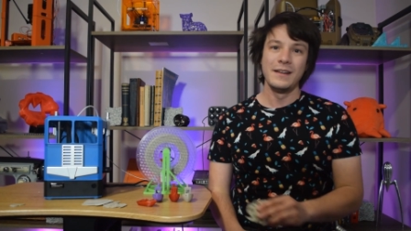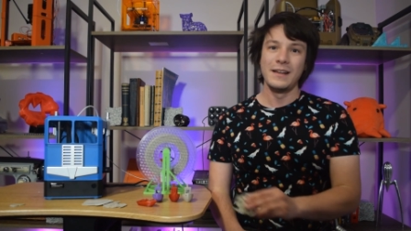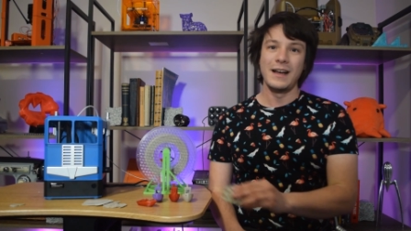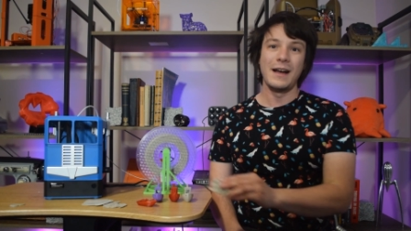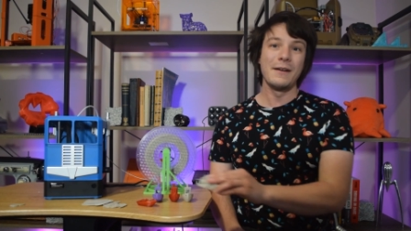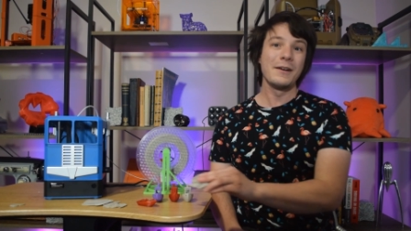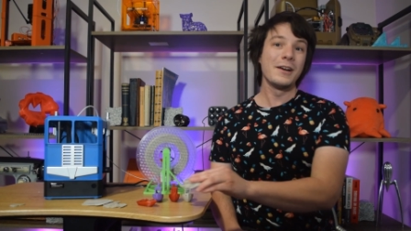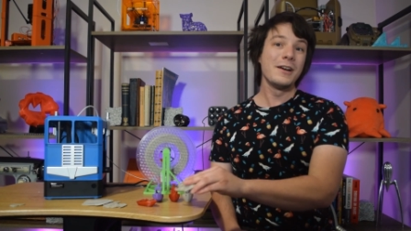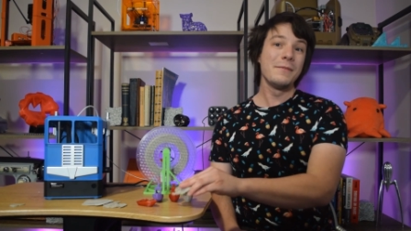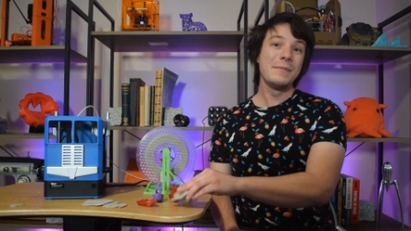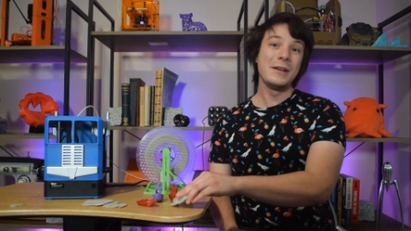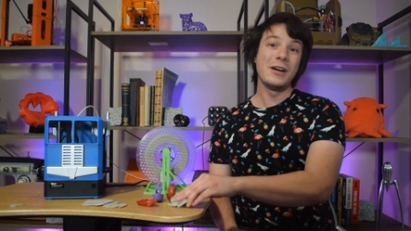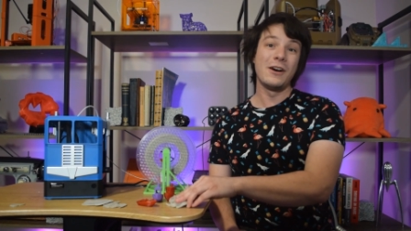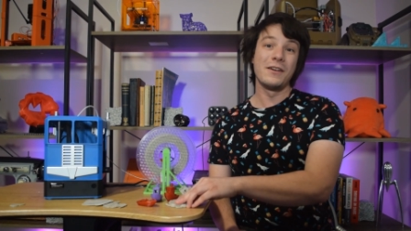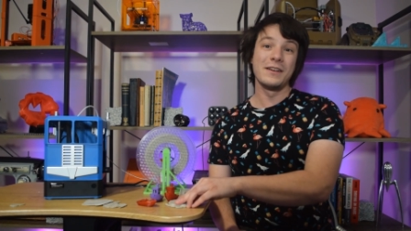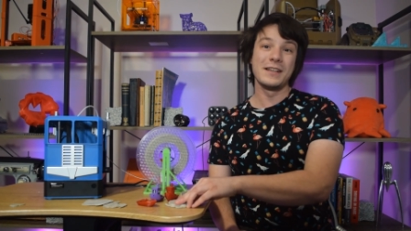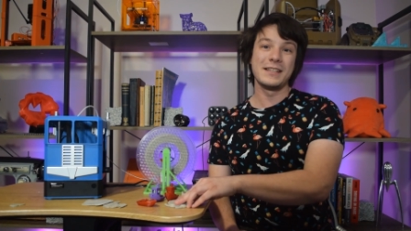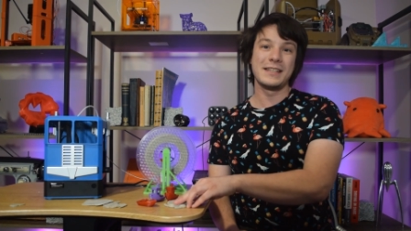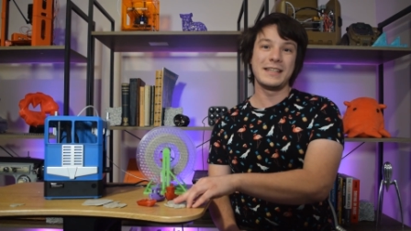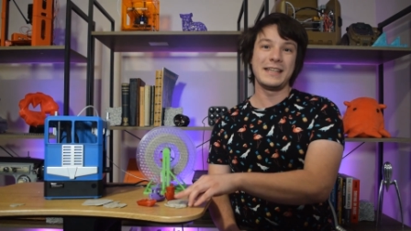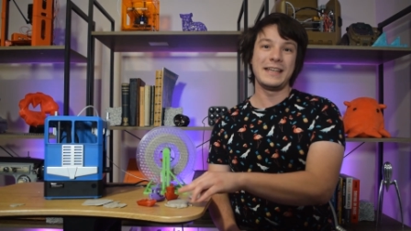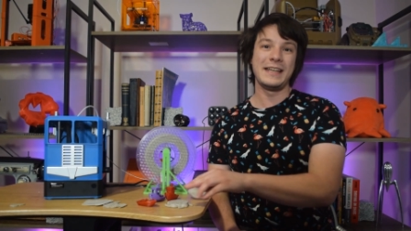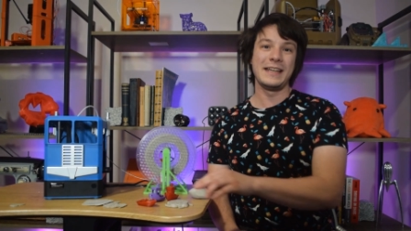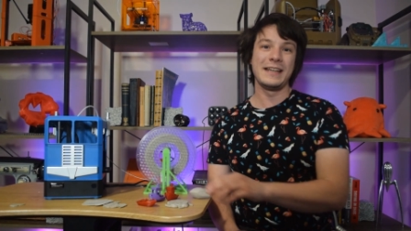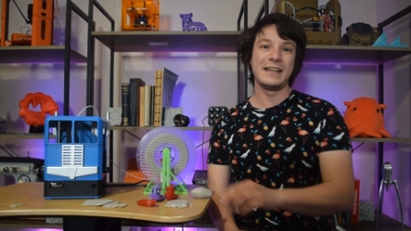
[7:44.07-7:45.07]
I'm going to be
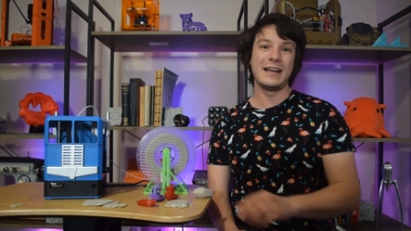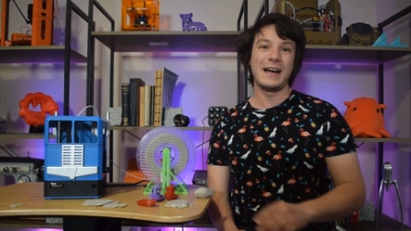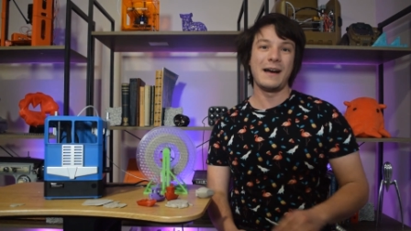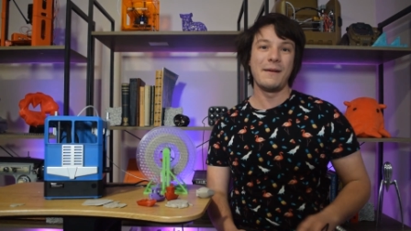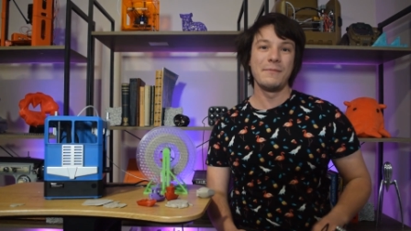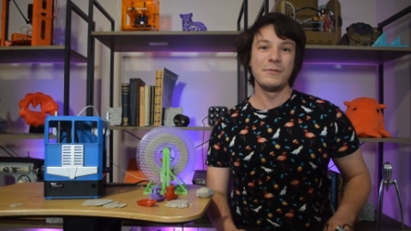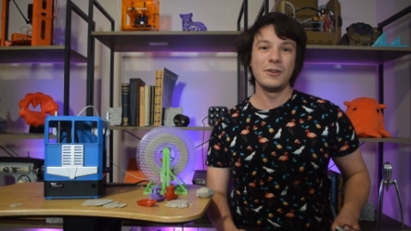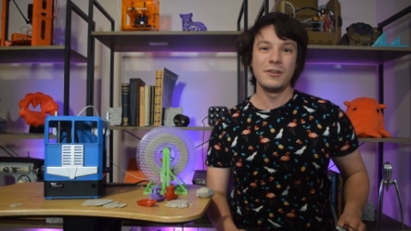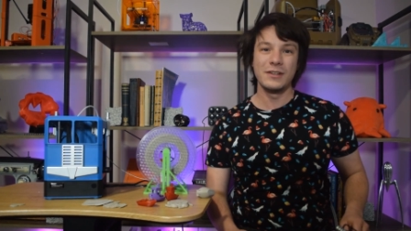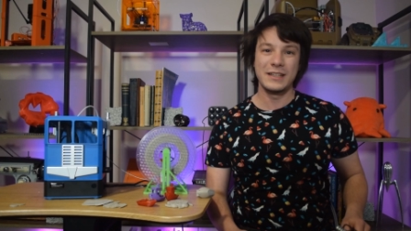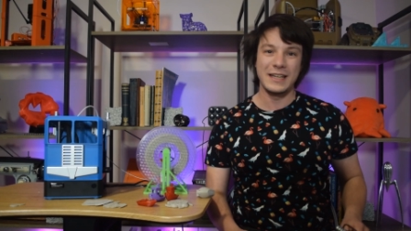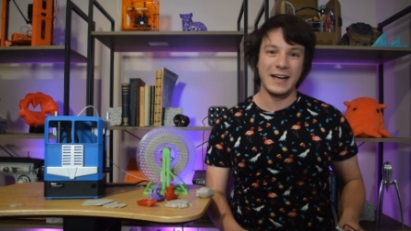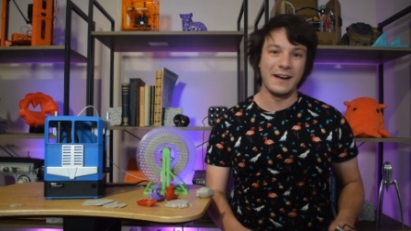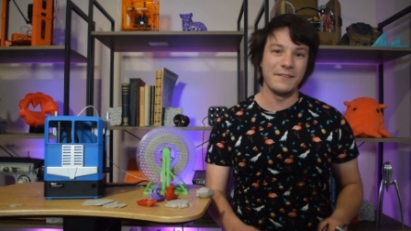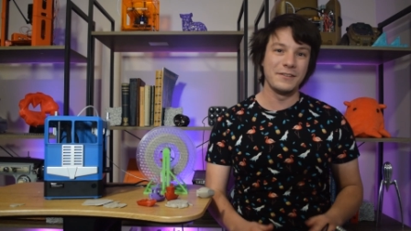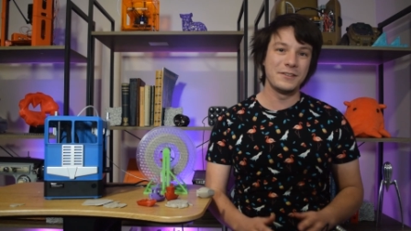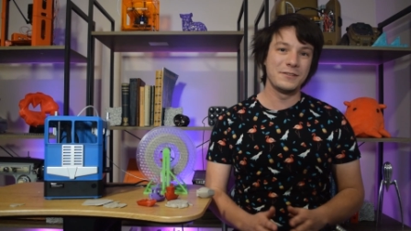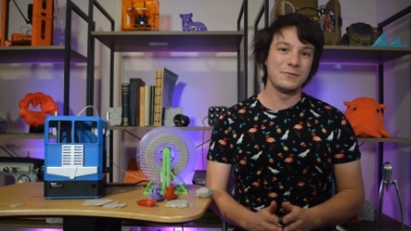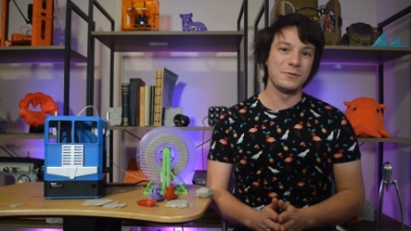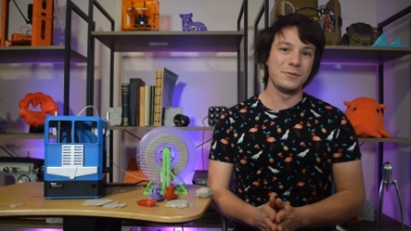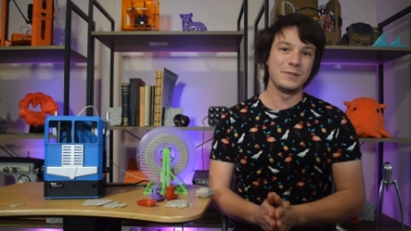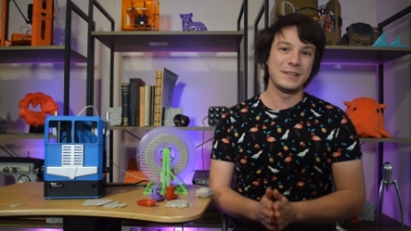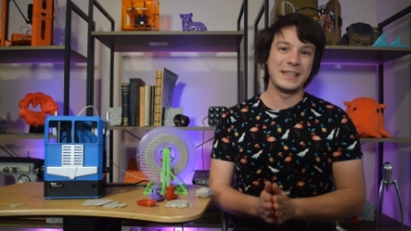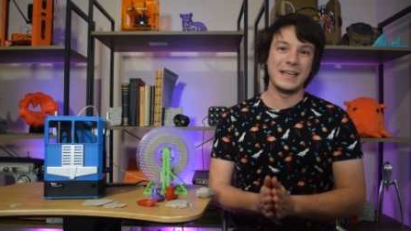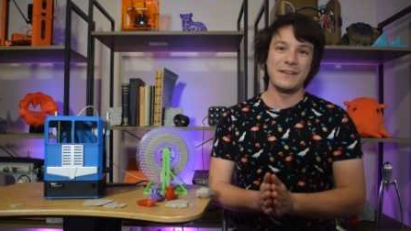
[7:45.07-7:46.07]
honest here, I'm not
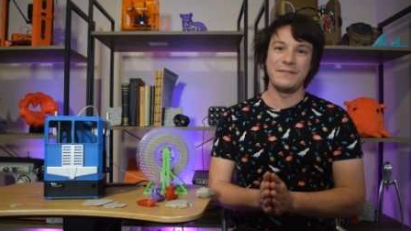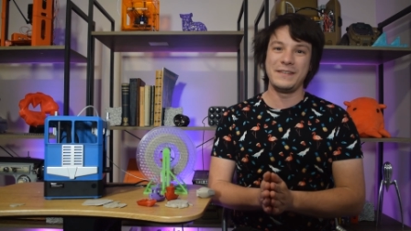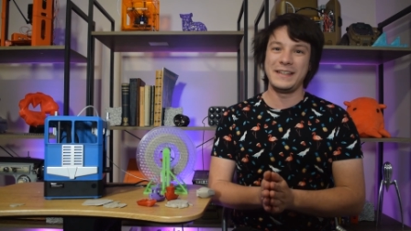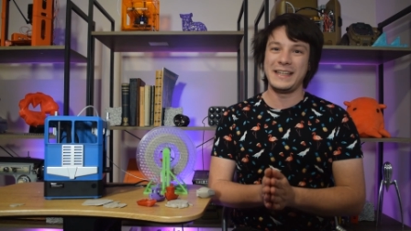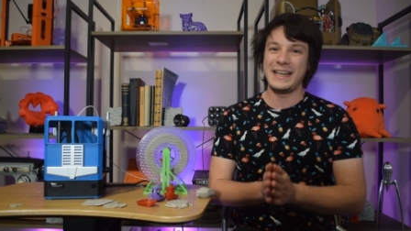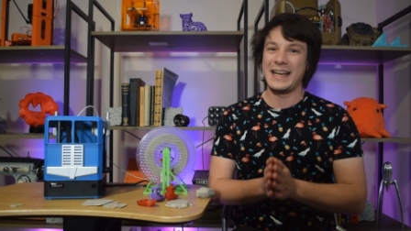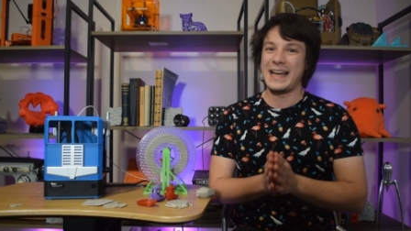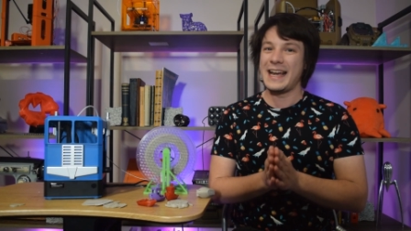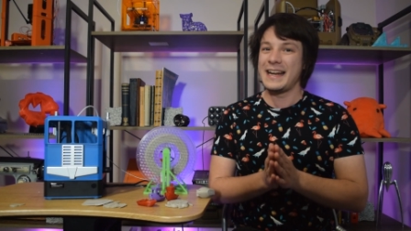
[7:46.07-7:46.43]
comfortable giving